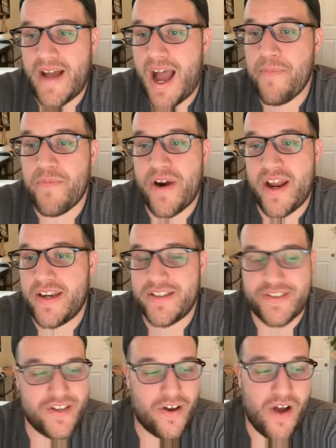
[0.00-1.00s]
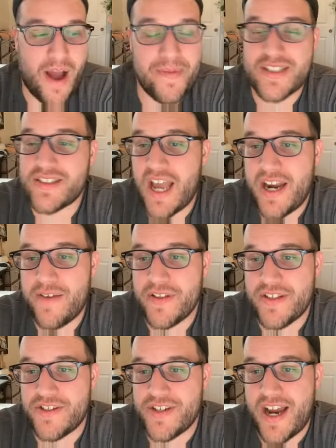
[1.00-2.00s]
I'm ready. So I'm excited
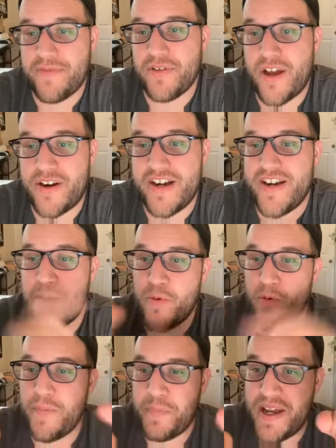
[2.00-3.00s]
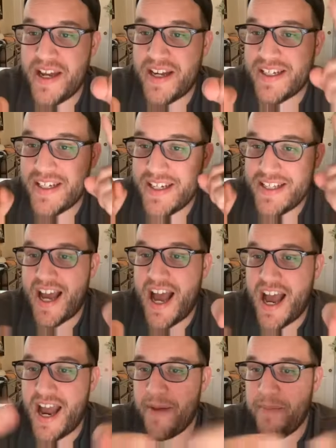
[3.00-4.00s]
for this draft lottery. Number one pick
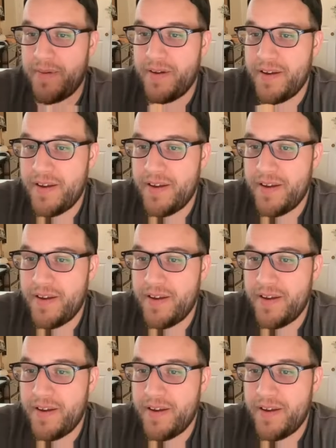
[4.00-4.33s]
time.